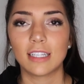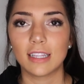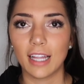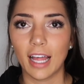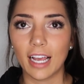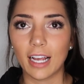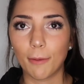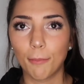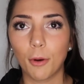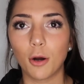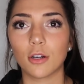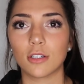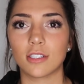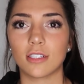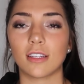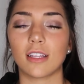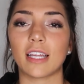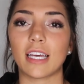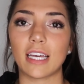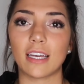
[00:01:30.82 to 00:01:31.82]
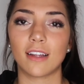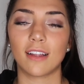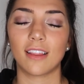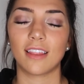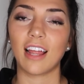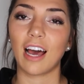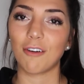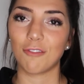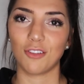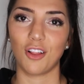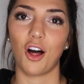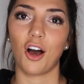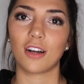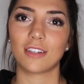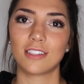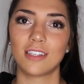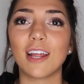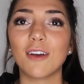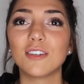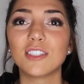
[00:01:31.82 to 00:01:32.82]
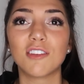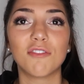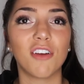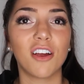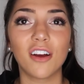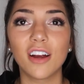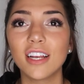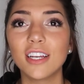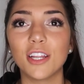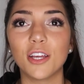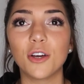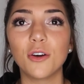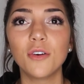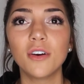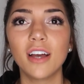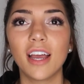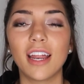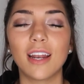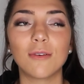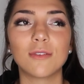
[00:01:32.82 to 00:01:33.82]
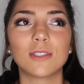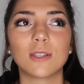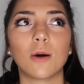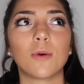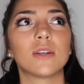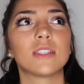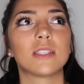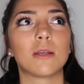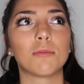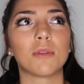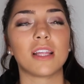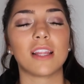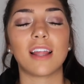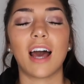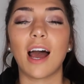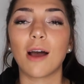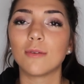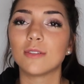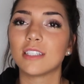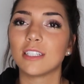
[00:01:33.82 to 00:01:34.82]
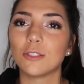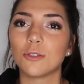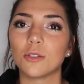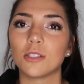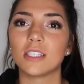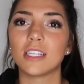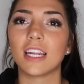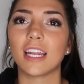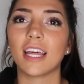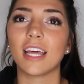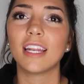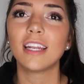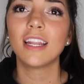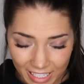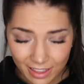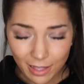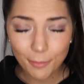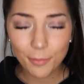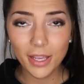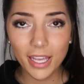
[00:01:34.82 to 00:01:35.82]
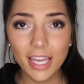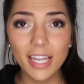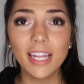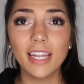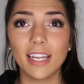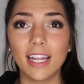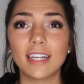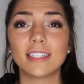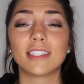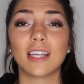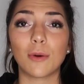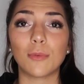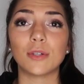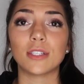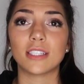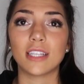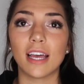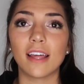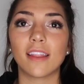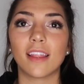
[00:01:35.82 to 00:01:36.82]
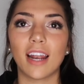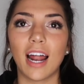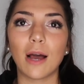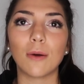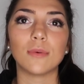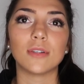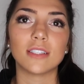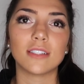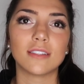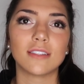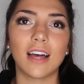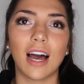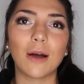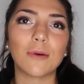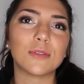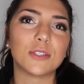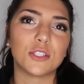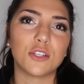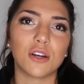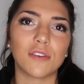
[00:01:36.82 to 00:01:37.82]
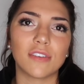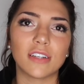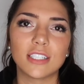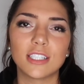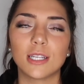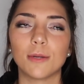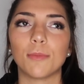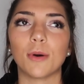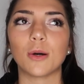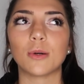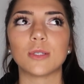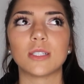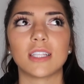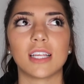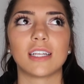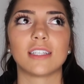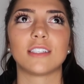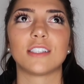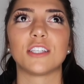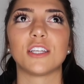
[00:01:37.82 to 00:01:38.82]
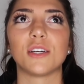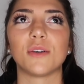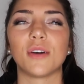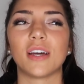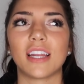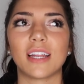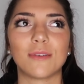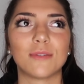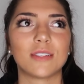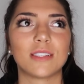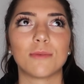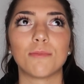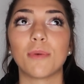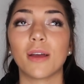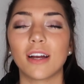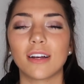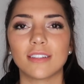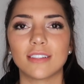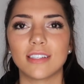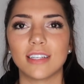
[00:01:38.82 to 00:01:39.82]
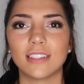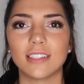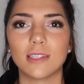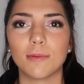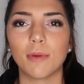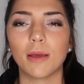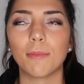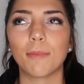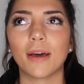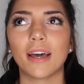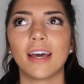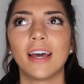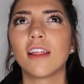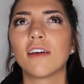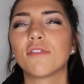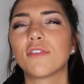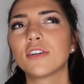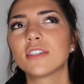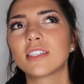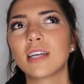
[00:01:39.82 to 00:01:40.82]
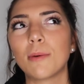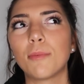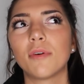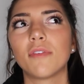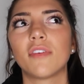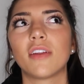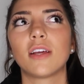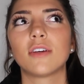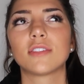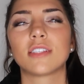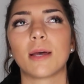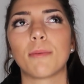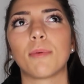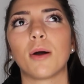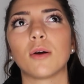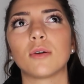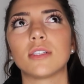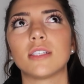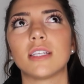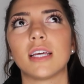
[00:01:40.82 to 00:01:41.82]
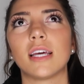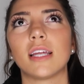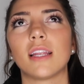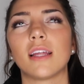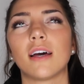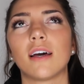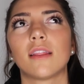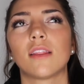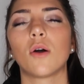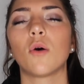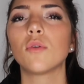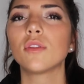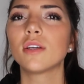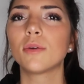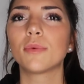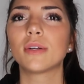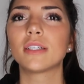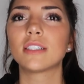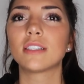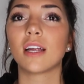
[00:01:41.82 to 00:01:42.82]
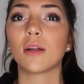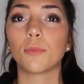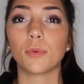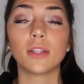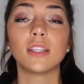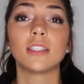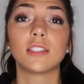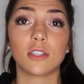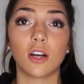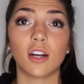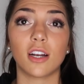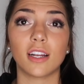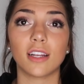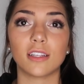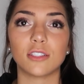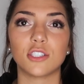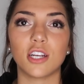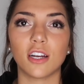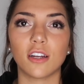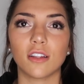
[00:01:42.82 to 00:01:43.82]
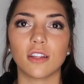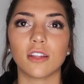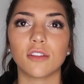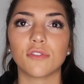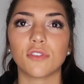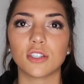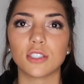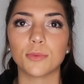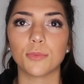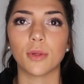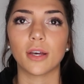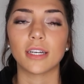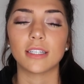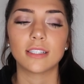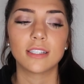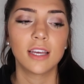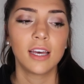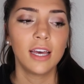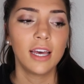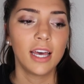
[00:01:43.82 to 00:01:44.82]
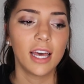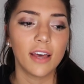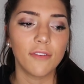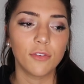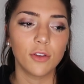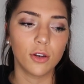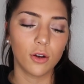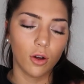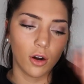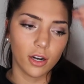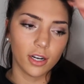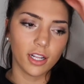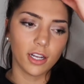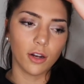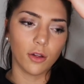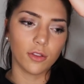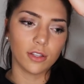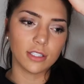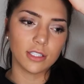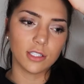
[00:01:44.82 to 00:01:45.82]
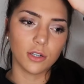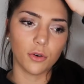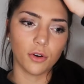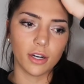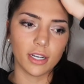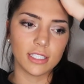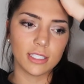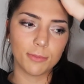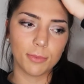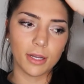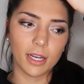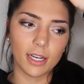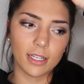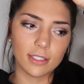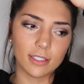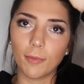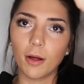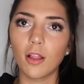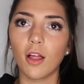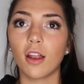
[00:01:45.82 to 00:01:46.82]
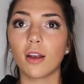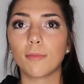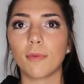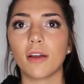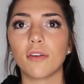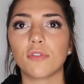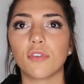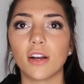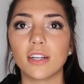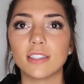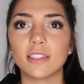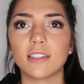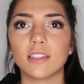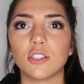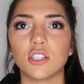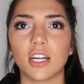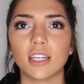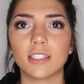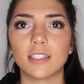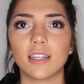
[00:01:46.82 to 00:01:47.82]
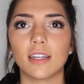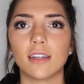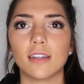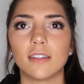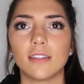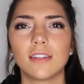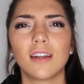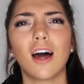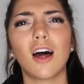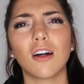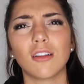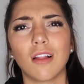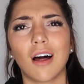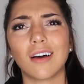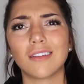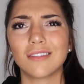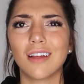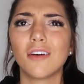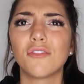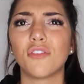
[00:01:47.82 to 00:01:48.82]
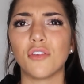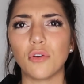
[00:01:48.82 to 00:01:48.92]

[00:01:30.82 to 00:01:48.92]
like personally, that vlogged. It was very new, and it was always something that I was interested in. In the beginning, yes, I will say that I was I was nervous to post things too, and it was embarrassing to me. But the first couple of videos I posted, the only reason I really started a channel in the first place, if you don't already know the story, is because a lot of my friends suggested, not a lot, a